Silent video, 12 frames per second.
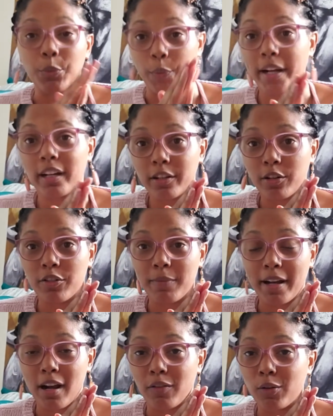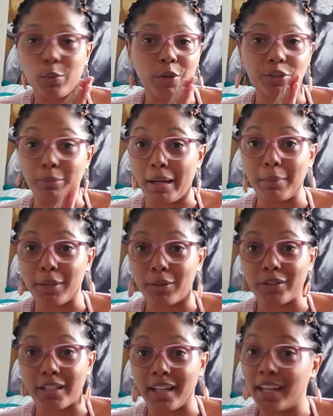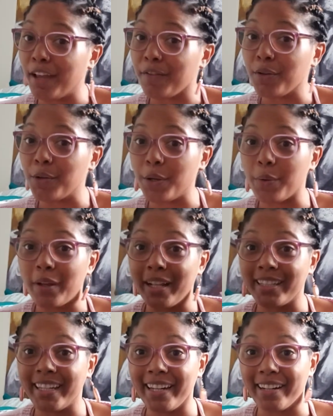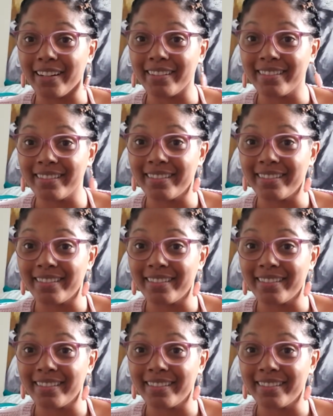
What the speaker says: Write a little of my novel, which maybe you'll see. If you do, it's here.